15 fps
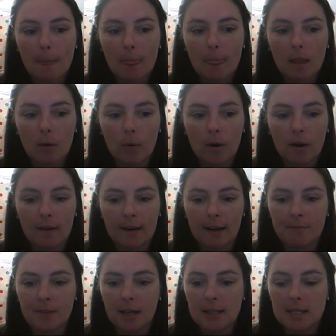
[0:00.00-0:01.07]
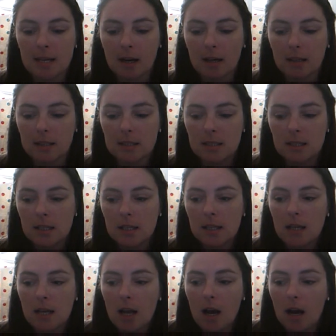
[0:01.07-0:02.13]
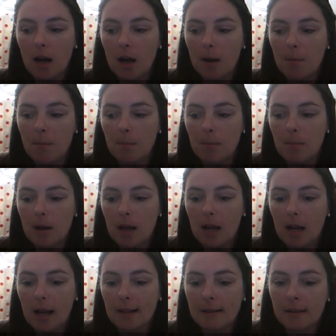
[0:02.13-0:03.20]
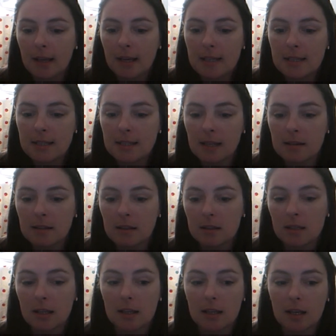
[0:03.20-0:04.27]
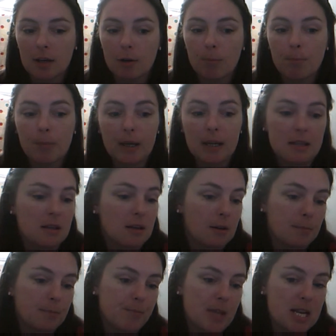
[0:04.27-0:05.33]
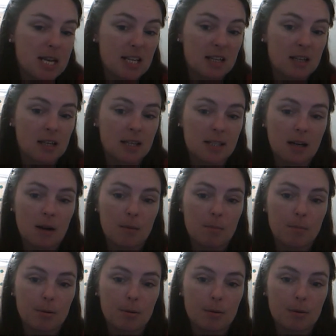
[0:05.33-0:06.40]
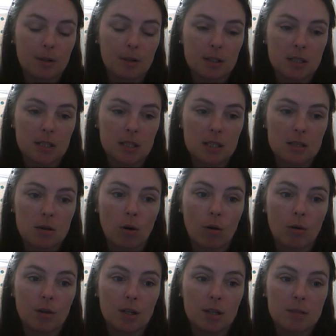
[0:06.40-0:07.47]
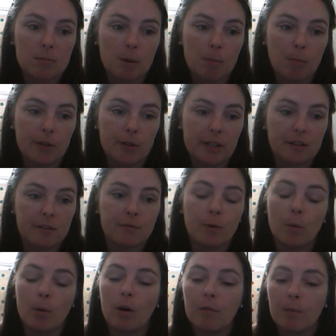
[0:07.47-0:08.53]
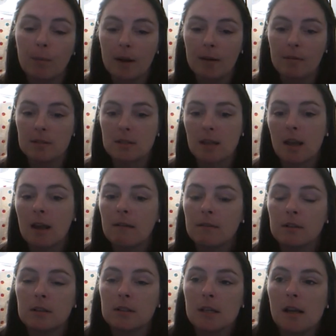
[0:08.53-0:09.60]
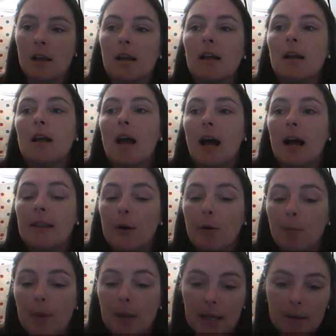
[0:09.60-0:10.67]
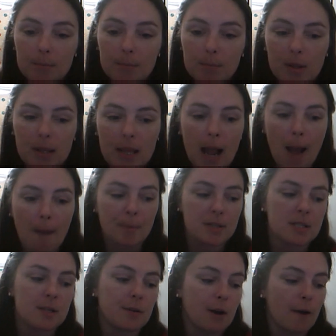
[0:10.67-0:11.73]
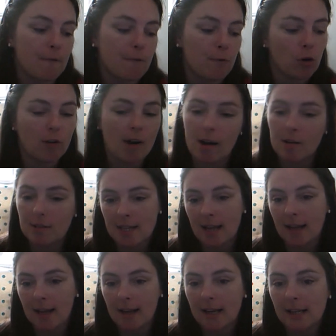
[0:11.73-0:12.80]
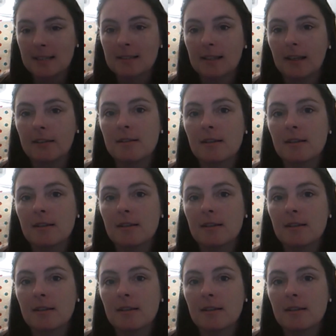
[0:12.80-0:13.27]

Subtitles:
where I'll have that done, and they said that it could be that it's cleared up and it's gone, my body has fought off whatever's there, and and that will be it. But that happens in like 4 out of 10 cases.